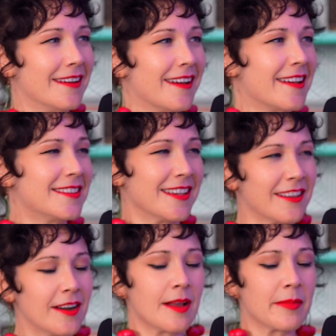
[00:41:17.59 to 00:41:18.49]
I sit
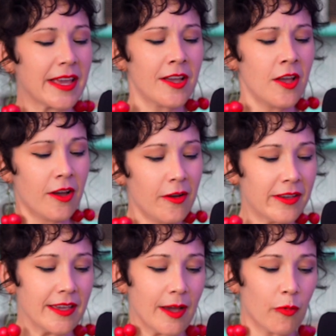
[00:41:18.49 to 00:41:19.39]
there and I'm like,
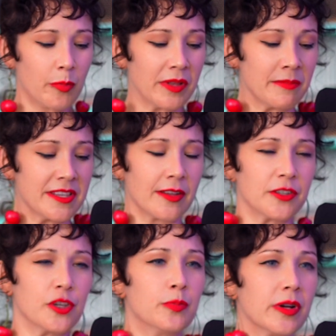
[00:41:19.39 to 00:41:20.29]
okay, yeah, we'll blame this on
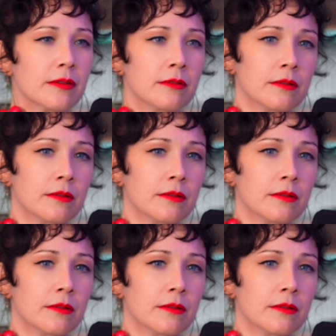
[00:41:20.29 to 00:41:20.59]
you, but